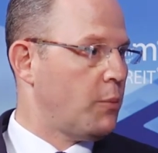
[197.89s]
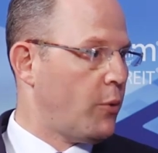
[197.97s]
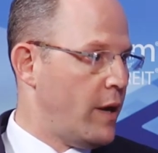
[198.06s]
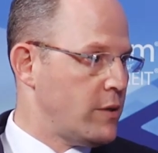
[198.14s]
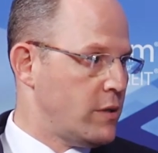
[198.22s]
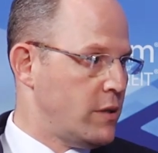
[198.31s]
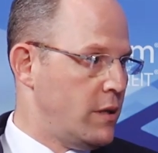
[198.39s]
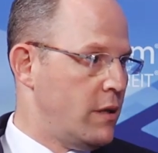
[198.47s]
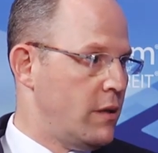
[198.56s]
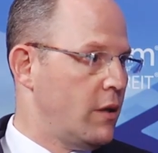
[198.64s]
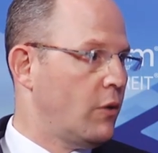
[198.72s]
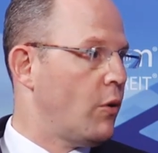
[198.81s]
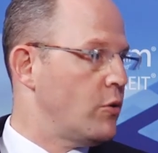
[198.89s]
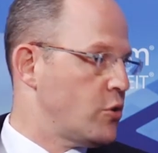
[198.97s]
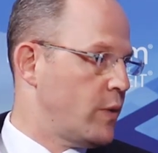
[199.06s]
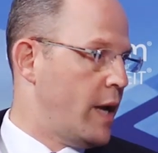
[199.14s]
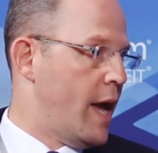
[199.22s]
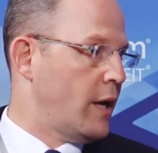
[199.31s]
presence in the
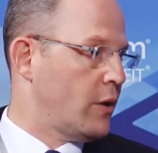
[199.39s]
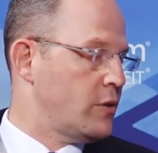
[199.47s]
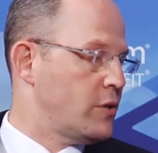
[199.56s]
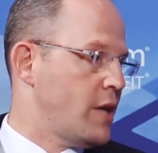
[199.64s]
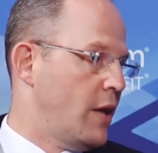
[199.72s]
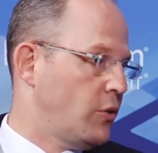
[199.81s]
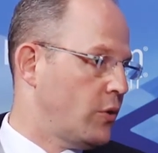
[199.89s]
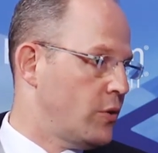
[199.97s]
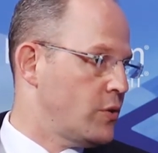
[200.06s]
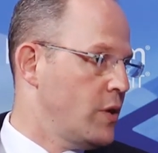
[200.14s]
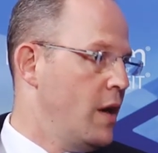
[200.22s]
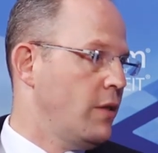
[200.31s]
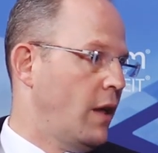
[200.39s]
grocery-anchored centers.